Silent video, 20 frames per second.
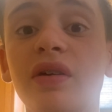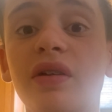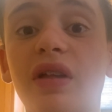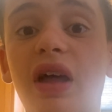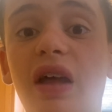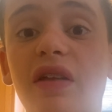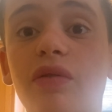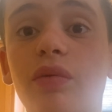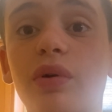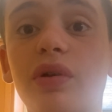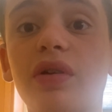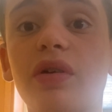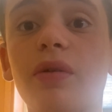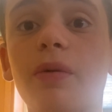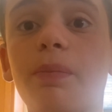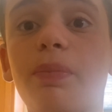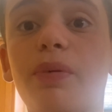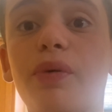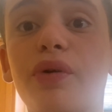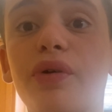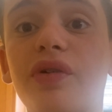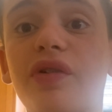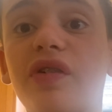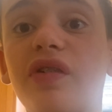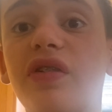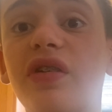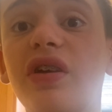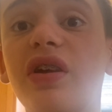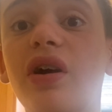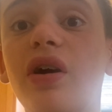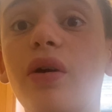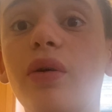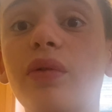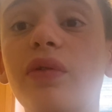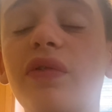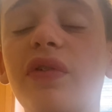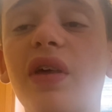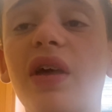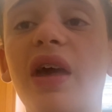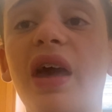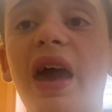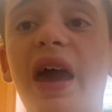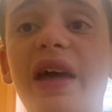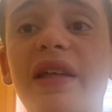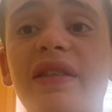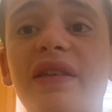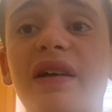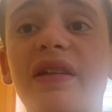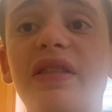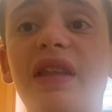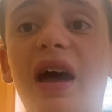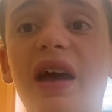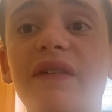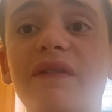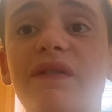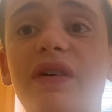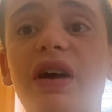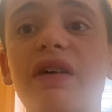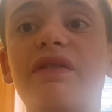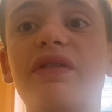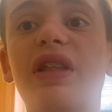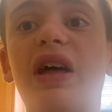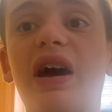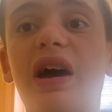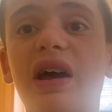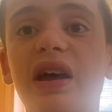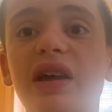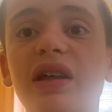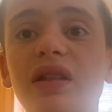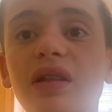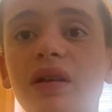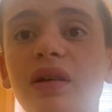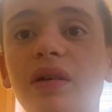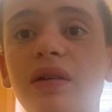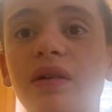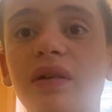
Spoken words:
That's one of the Porsches he owns, and a 959,